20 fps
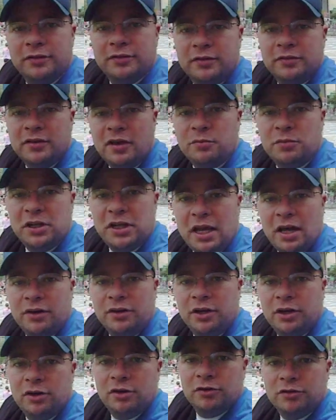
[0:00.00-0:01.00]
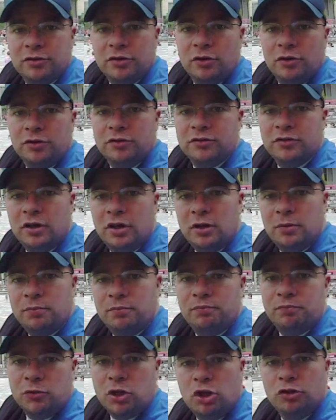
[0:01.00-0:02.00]
since I've been down here, so it's
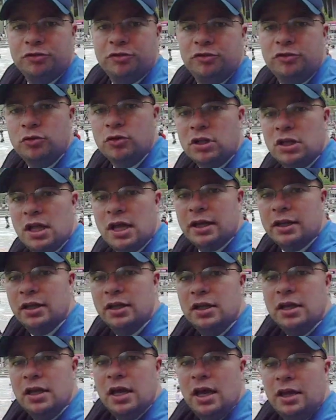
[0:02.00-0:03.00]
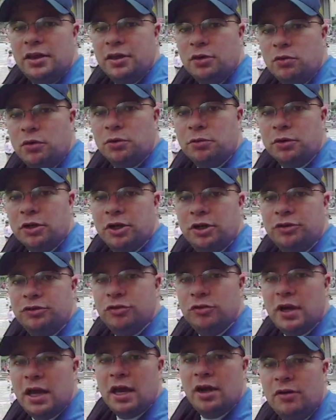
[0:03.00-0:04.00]
close to 2 o'clock. I think what we're going to
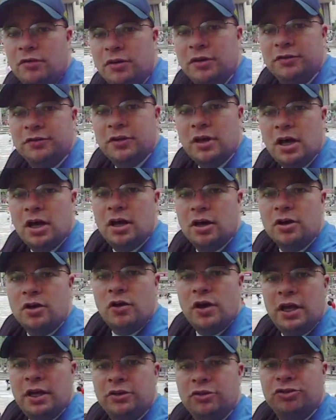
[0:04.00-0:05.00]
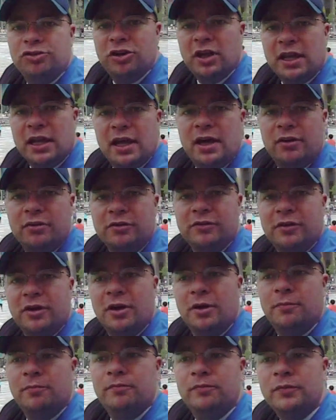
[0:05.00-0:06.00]
do now is go ahead and check out,
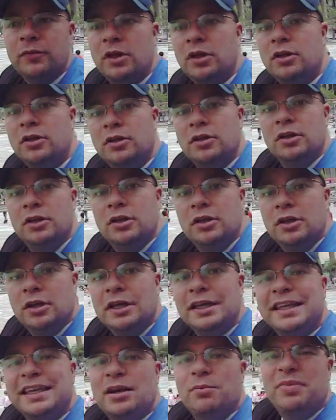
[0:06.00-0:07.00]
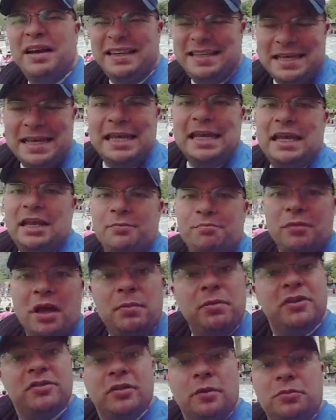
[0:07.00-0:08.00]
get a bite to eat,
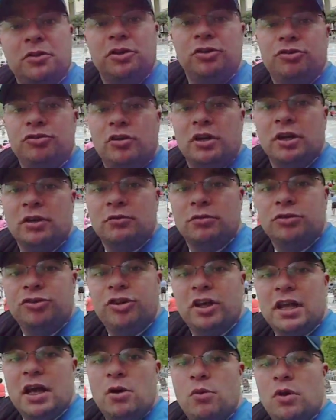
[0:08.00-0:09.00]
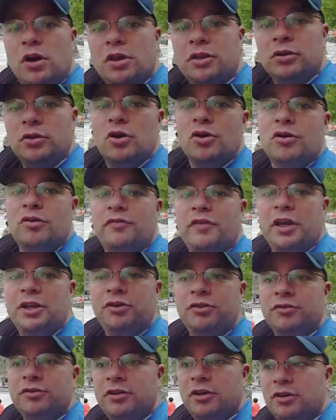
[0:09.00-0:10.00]
maybe something to drink. Check out one of the local
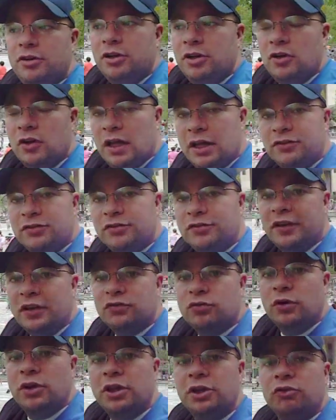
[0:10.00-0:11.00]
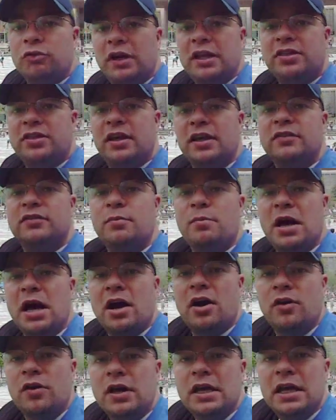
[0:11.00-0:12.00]
venues here. You know, that's one of the great things
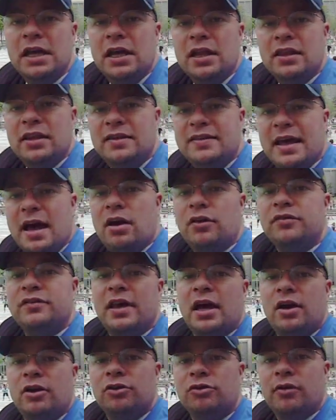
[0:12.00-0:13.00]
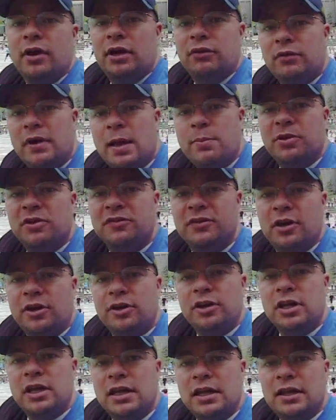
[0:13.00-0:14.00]
about the downtown Grand Rapids
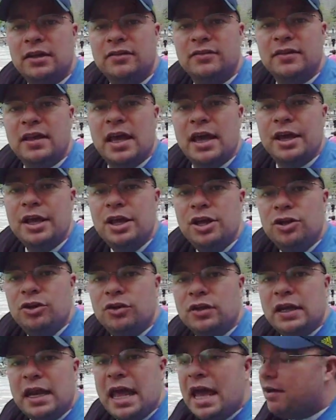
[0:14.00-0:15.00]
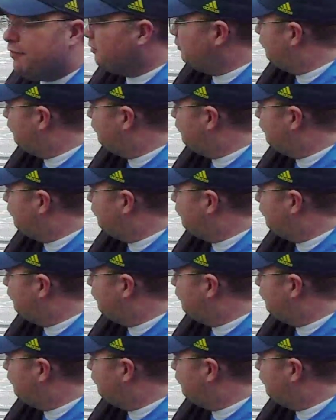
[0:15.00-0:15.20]
area is that you can have